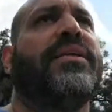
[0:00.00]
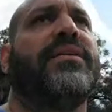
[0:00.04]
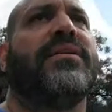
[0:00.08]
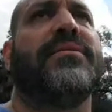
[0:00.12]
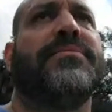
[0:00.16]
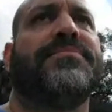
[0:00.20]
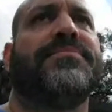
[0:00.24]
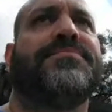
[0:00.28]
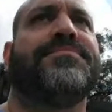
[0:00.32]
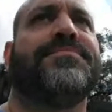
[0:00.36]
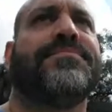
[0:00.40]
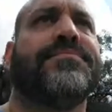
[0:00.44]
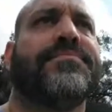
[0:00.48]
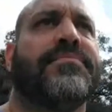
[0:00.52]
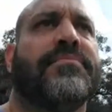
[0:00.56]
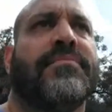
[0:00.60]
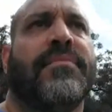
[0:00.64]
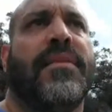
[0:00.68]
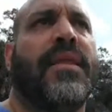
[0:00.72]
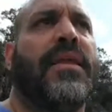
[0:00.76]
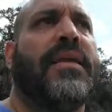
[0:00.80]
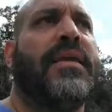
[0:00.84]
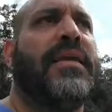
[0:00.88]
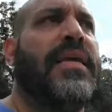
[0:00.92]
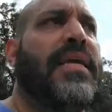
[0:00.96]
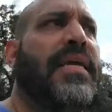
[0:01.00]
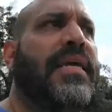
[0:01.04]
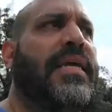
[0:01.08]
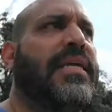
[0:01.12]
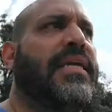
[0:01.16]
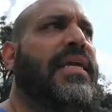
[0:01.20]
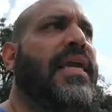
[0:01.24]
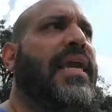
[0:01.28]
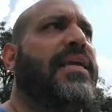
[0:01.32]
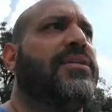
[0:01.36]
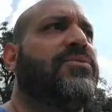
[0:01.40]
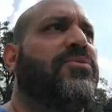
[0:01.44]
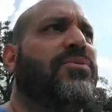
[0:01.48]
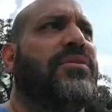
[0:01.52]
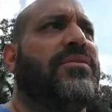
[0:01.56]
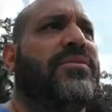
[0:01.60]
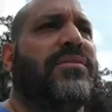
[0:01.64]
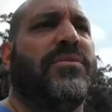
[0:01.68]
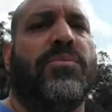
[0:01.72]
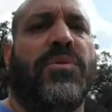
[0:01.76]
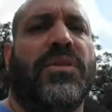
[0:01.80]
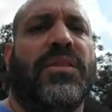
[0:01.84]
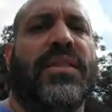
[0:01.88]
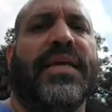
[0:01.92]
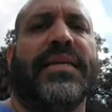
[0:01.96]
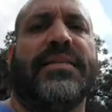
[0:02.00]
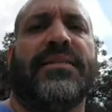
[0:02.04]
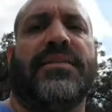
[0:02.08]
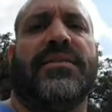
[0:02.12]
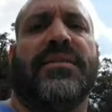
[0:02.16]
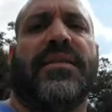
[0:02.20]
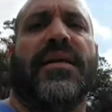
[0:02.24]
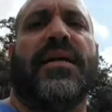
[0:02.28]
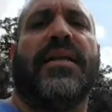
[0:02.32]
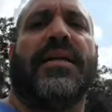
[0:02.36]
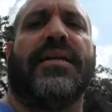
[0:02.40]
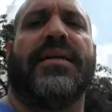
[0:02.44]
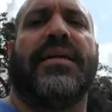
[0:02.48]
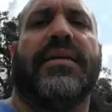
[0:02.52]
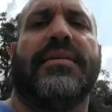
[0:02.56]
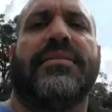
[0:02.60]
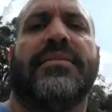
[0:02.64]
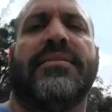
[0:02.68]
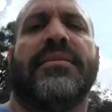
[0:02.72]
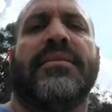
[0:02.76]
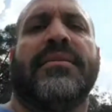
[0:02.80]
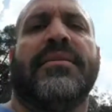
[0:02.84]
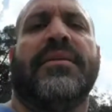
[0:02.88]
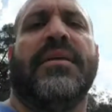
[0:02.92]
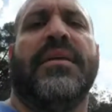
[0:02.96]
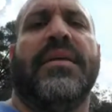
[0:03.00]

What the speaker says: to gauge whether someone likes you or not, I guess.